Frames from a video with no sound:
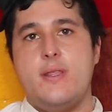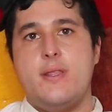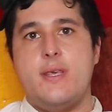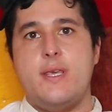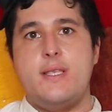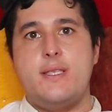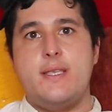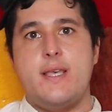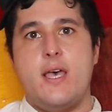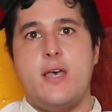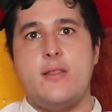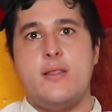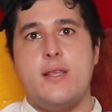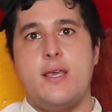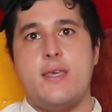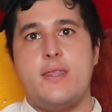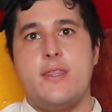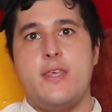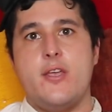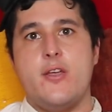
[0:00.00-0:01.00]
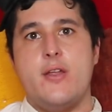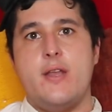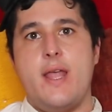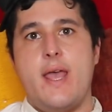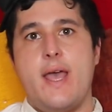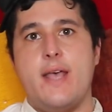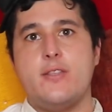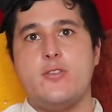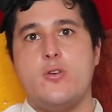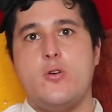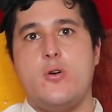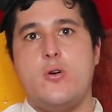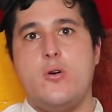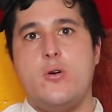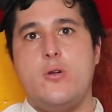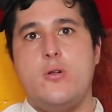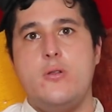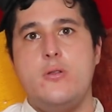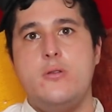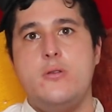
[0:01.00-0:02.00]
they sound like they're an
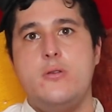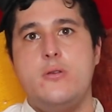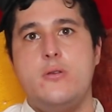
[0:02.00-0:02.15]
asshole.